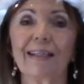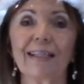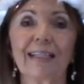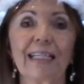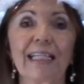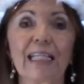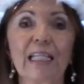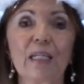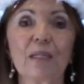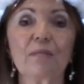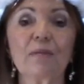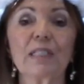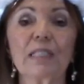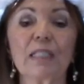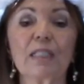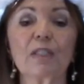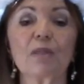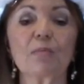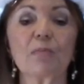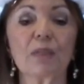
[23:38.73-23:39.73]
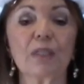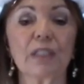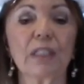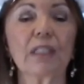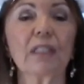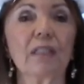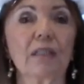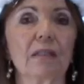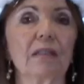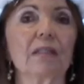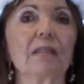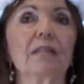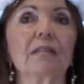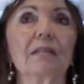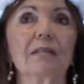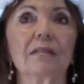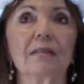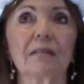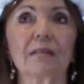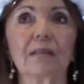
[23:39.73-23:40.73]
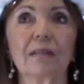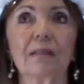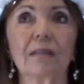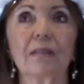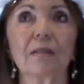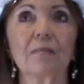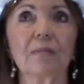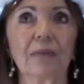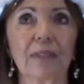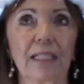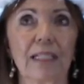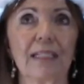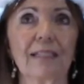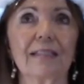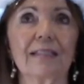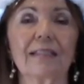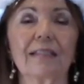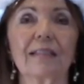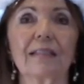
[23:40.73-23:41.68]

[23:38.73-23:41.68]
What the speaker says: keeps this particular place